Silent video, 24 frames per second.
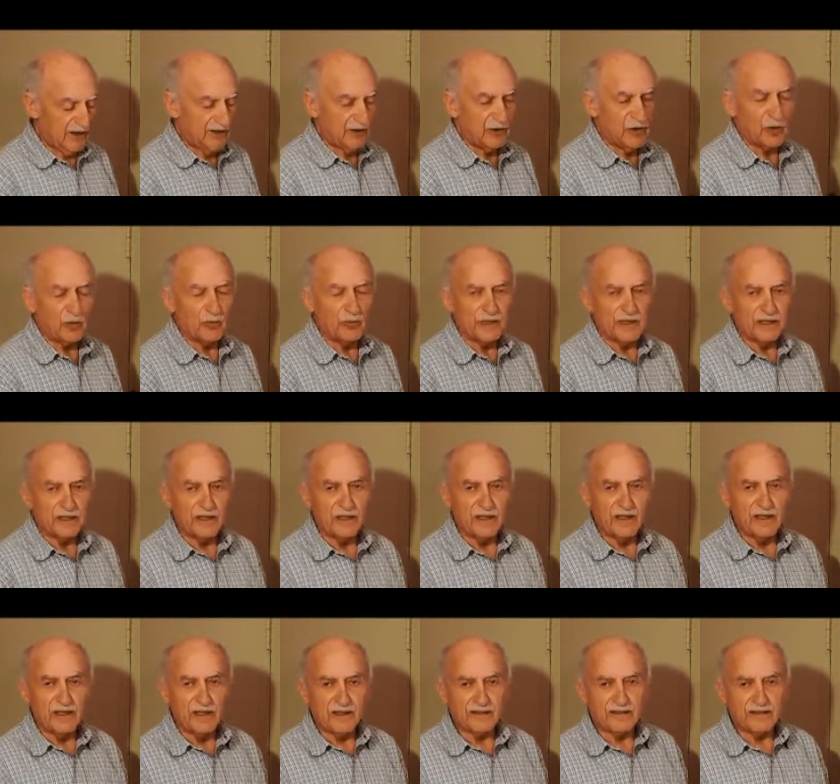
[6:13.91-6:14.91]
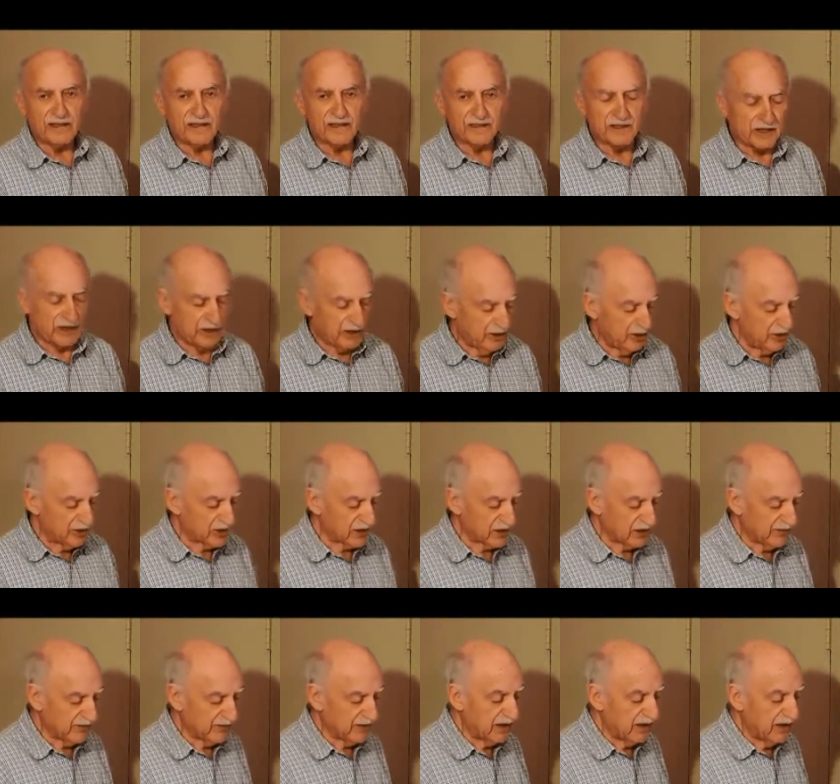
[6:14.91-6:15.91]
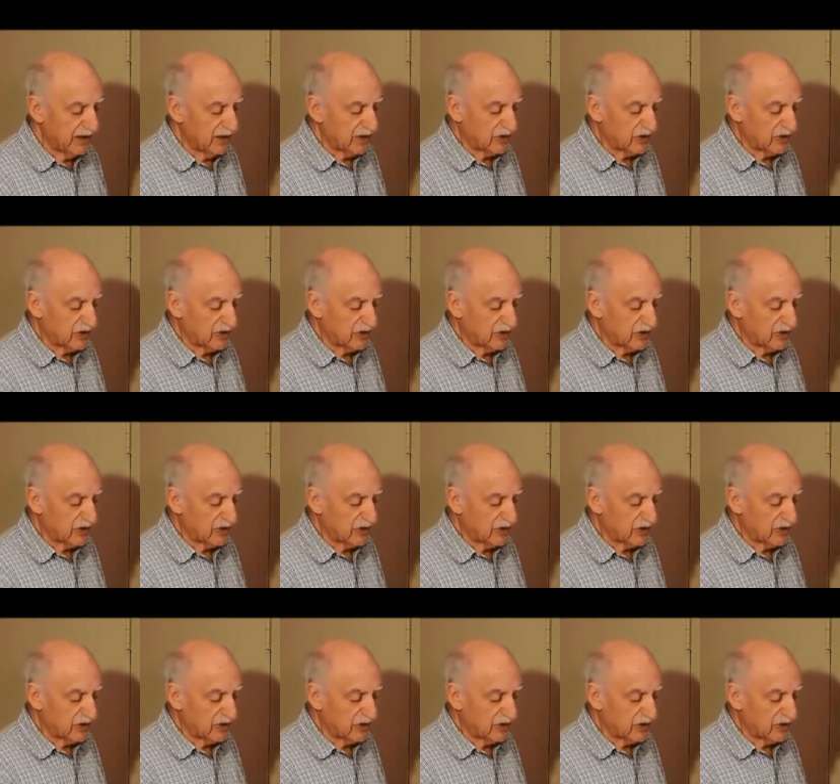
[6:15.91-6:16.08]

nobody takes any notice of it.